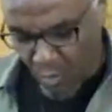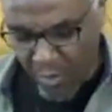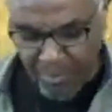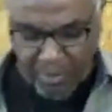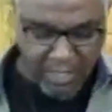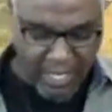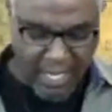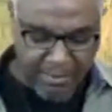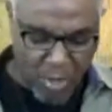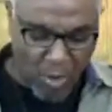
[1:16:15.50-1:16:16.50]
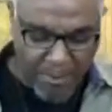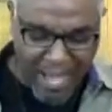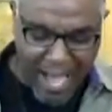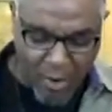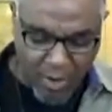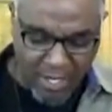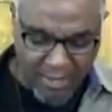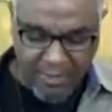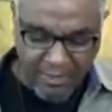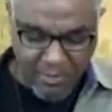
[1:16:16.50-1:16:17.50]
We proclaim your power
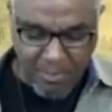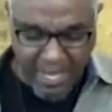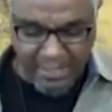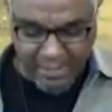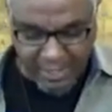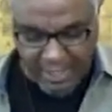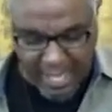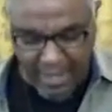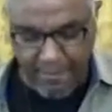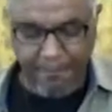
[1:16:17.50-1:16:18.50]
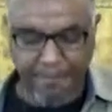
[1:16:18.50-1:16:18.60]
in this space today.